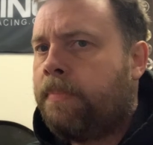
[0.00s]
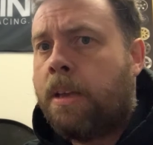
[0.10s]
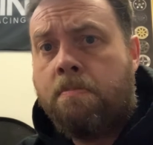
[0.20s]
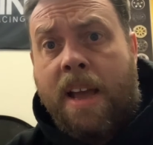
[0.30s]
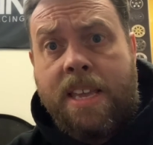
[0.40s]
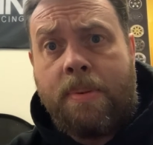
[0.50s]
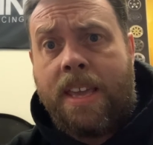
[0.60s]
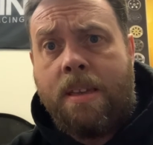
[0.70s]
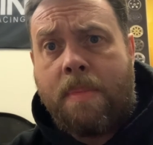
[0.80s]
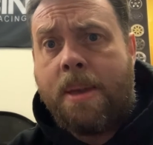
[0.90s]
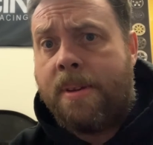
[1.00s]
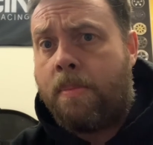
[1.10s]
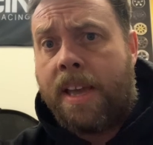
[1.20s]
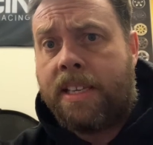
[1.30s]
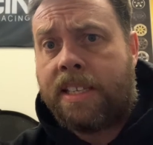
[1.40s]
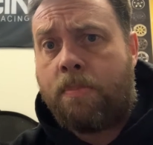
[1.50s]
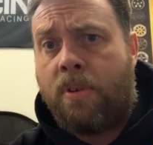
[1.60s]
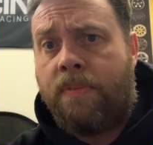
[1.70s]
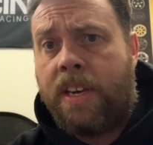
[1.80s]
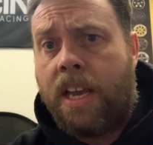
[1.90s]
Maybe I'll make
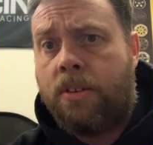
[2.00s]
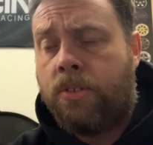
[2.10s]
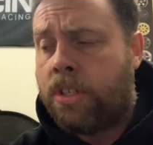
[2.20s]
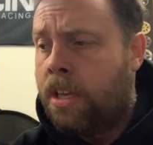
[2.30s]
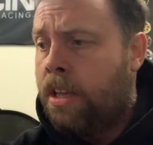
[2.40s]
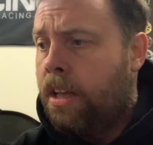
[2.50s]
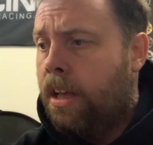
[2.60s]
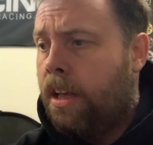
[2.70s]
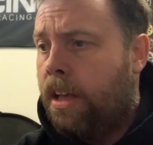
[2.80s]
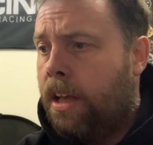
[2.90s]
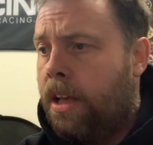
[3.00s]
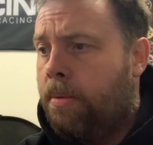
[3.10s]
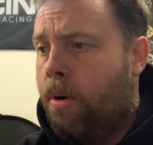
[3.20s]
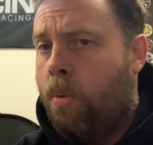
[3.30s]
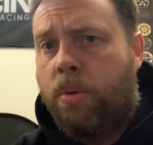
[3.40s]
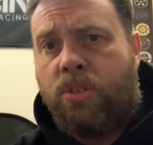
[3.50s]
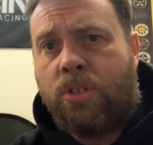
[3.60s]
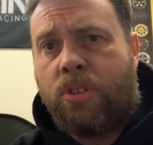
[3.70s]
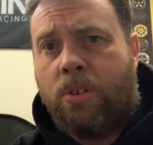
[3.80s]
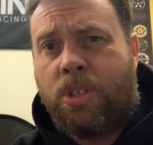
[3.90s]
separate videos, or we'll
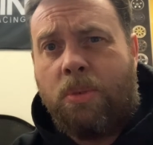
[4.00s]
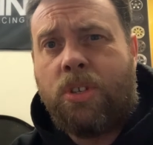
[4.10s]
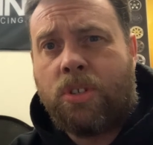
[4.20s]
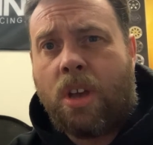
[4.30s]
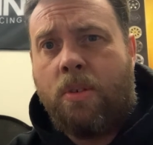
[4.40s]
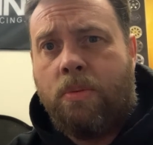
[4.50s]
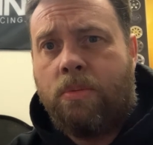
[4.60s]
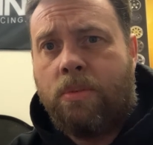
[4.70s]
just do. Should we just go